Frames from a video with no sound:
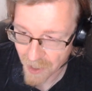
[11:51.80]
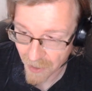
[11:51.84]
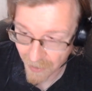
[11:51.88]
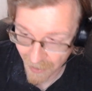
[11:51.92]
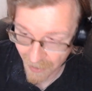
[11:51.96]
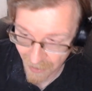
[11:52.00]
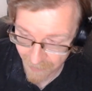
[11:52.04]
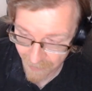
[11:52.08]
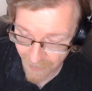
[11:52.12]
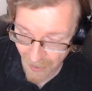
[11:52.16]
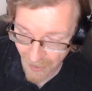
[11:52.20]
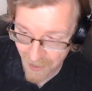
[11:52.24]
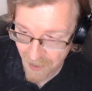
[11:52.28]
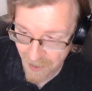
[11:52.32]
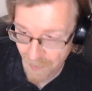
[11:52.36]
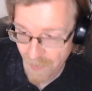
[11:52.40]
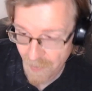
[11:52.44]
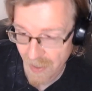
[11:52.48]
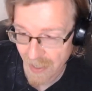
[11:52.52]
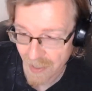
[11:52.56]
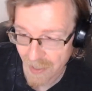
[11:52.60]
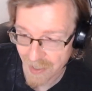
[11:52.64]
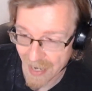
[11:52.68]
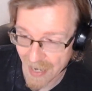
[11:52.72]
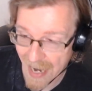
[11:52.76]
to clarify some
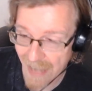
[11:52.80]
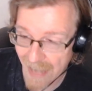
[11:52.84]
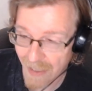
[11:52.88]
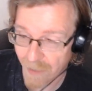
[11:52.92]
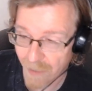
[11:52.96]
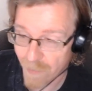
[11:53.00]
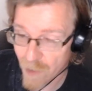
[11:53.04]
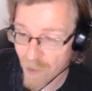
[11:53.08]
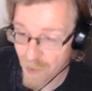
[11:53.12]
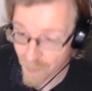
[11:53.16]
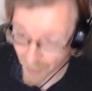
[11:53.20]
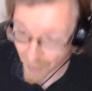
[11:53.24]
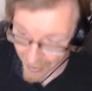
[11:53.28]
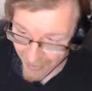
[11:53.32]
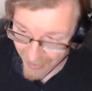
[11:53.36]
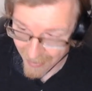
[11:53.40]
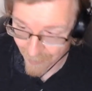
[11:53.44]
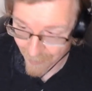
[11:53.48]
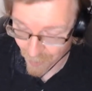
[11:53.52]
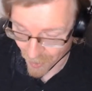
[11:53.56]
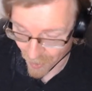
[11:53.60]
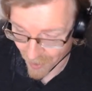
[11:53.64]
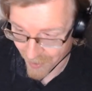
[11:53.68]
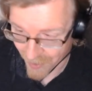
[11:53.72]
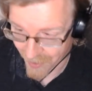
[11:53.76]
things, Alec was buying
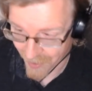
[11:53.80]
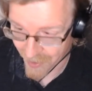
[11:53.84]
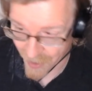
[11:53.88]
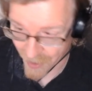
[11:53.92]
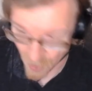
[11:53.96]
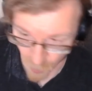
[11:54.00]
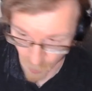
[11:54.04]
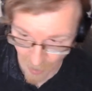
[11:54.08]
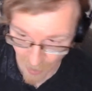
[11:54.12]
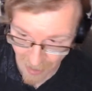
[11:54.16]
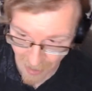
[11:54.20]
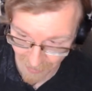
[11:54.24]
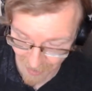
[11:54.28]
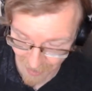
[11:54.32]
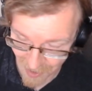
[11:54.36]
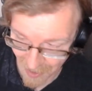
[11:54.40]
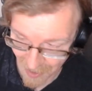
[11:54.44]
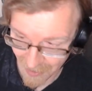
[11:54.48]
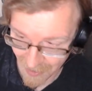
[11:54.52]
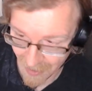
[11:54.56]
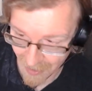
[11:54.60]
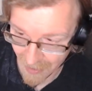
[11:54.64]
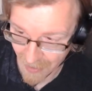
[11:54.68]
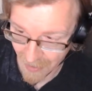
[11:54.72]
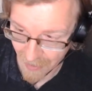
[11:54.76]
product as well to
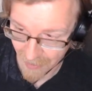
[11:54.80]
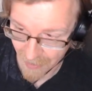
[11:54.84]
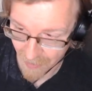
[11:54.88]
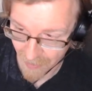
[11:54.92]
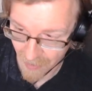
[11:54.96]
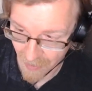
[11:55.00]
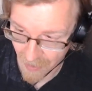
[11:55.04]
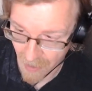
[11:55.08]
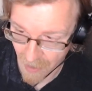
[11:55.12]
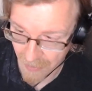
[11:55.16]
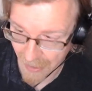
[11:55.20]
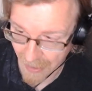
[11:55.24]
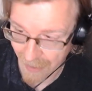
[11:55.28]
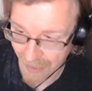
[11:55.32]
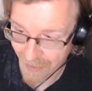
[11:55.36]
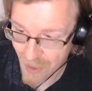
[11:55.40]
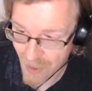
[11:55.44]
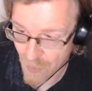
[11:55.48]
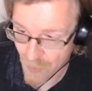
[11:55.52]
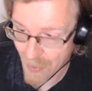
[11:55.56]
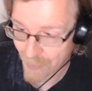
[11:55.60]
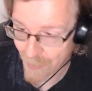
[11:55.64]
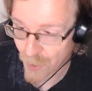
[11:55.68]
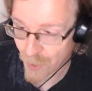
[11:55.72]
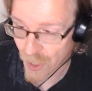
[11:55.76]
sell on the on the
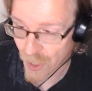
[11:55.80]
Ares web